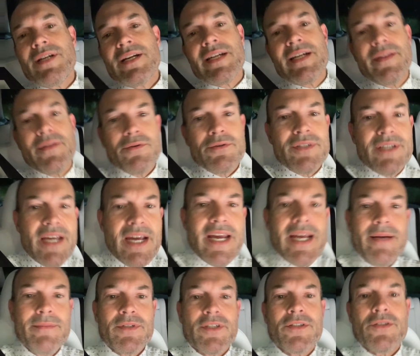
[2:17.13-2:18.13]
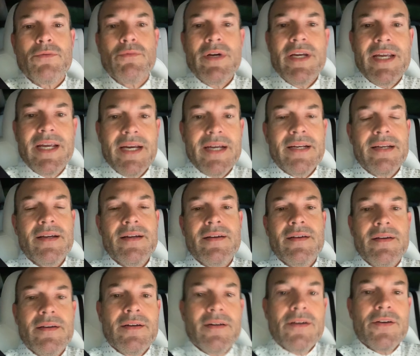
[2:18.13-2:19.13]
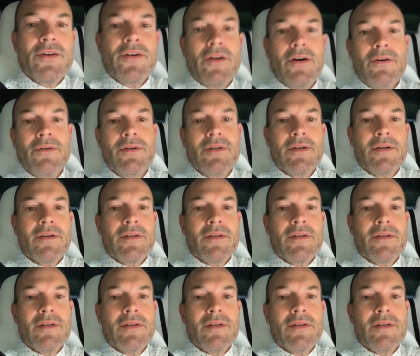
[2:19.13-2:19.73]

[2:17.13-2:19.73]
and then there's games on the weekend, you know.